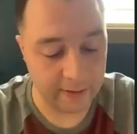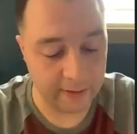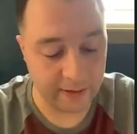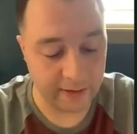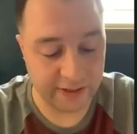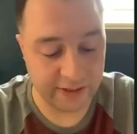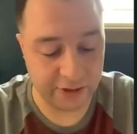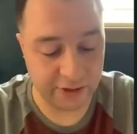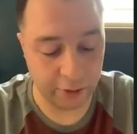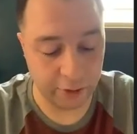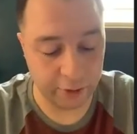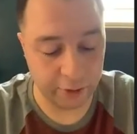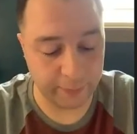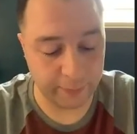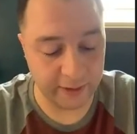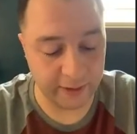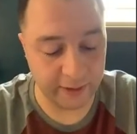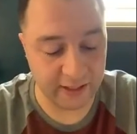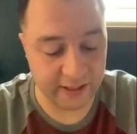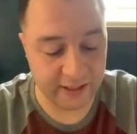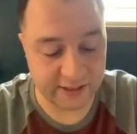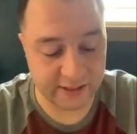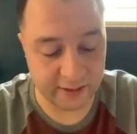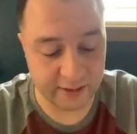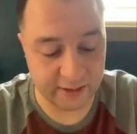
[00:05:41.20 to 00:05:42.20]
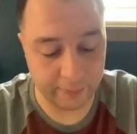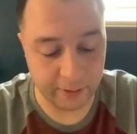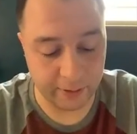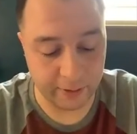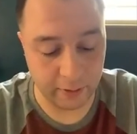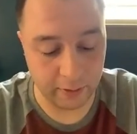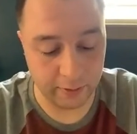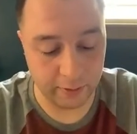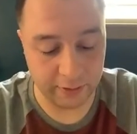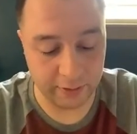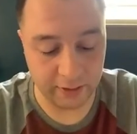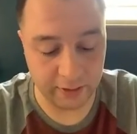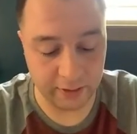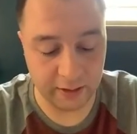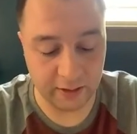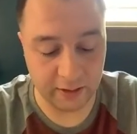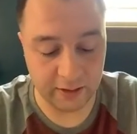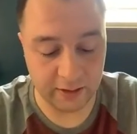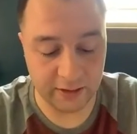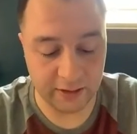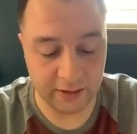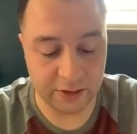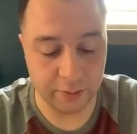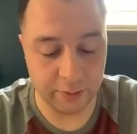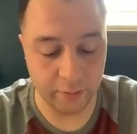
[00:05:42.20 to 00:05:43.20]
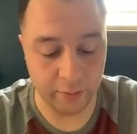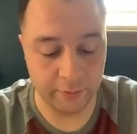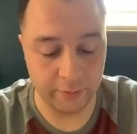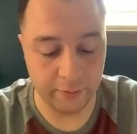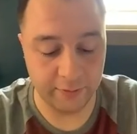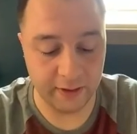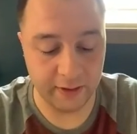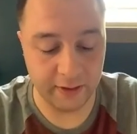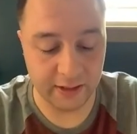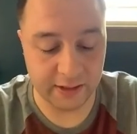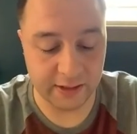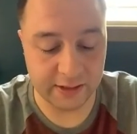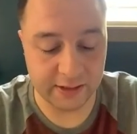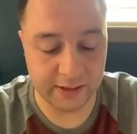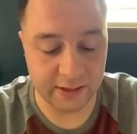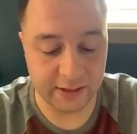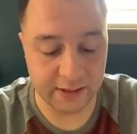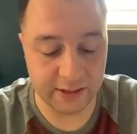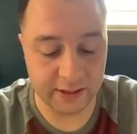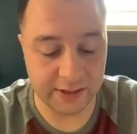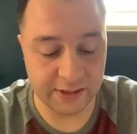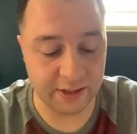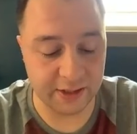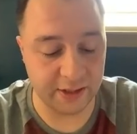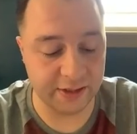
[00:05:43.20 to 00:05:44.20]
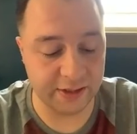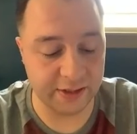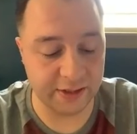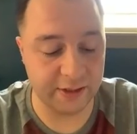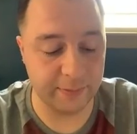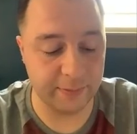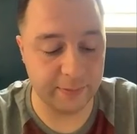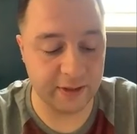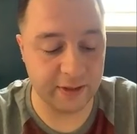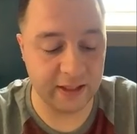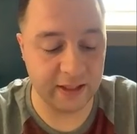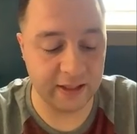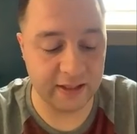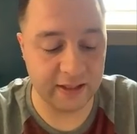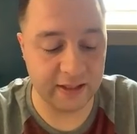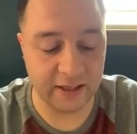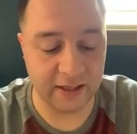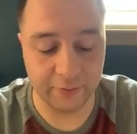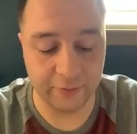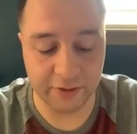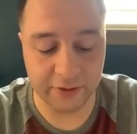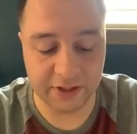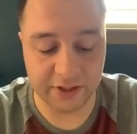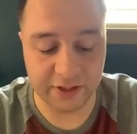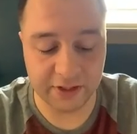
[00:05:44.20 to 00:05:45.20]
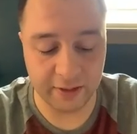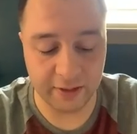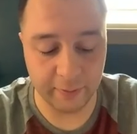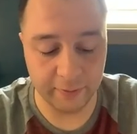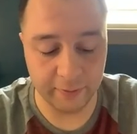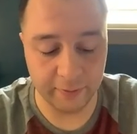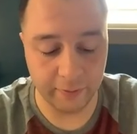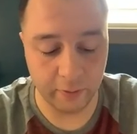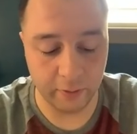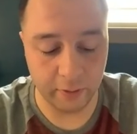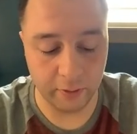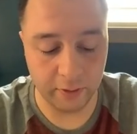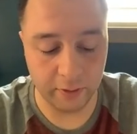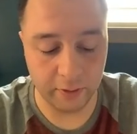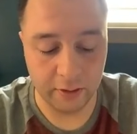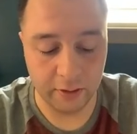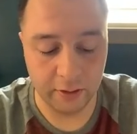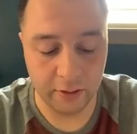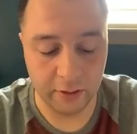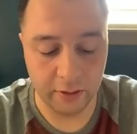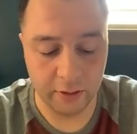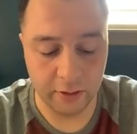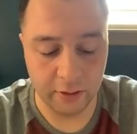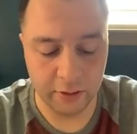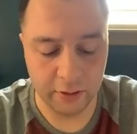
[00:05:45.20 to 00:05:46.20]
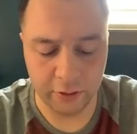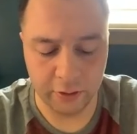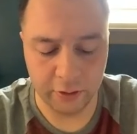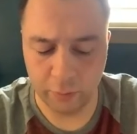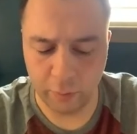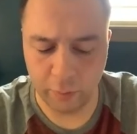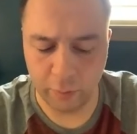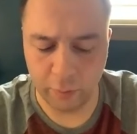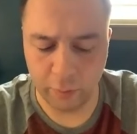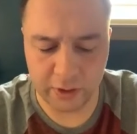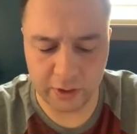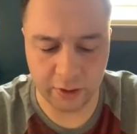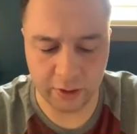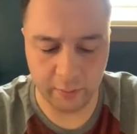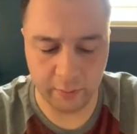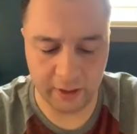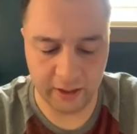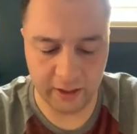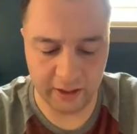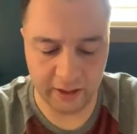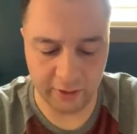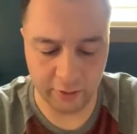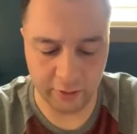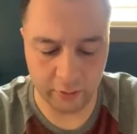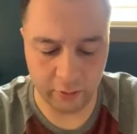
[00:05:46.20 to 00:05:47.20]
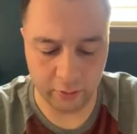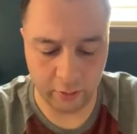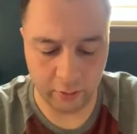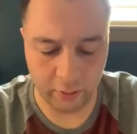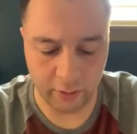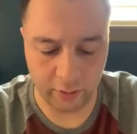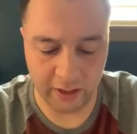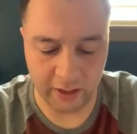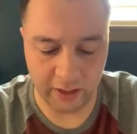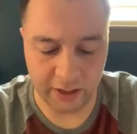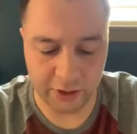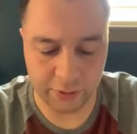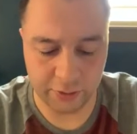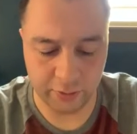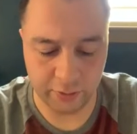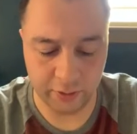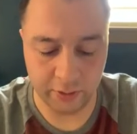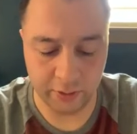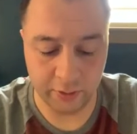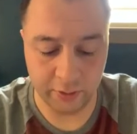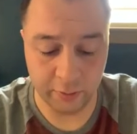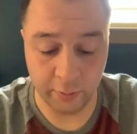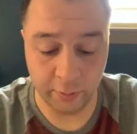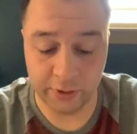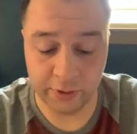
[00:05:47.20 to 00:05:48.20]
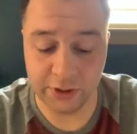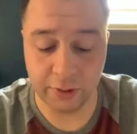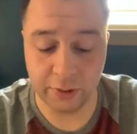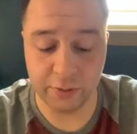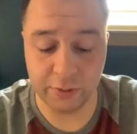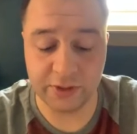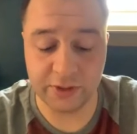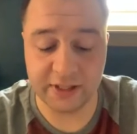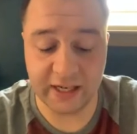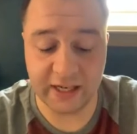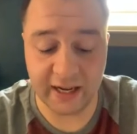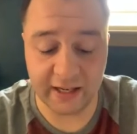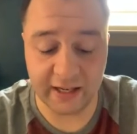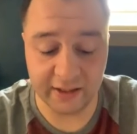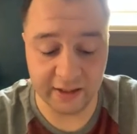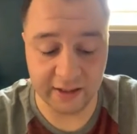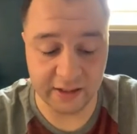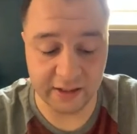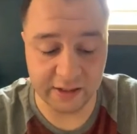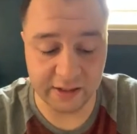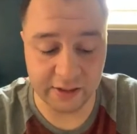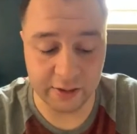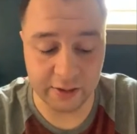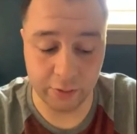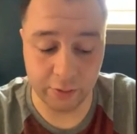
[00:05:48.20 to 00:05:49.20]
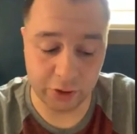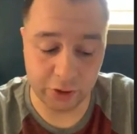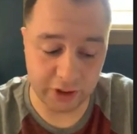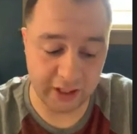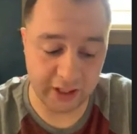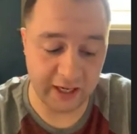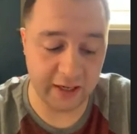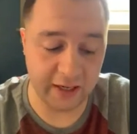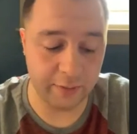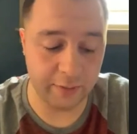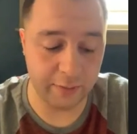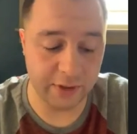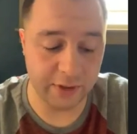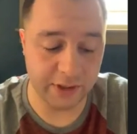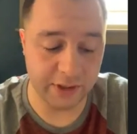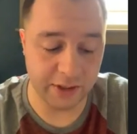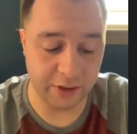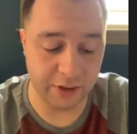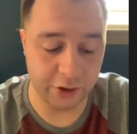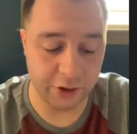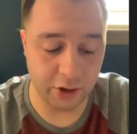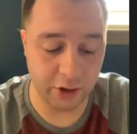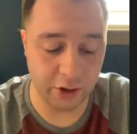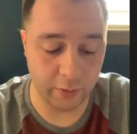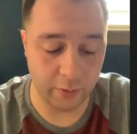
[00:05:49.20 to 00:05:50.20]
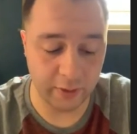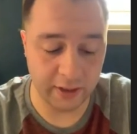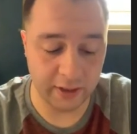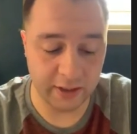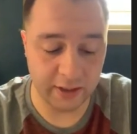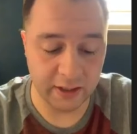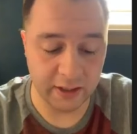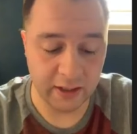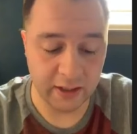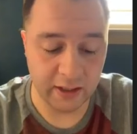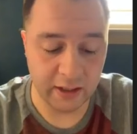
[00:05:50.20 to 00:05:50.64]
As he looked past the barrel of the gun into her face, he saw something he had never seen before. There was no anger or hatred. There was no sadness, though she had reason to show it.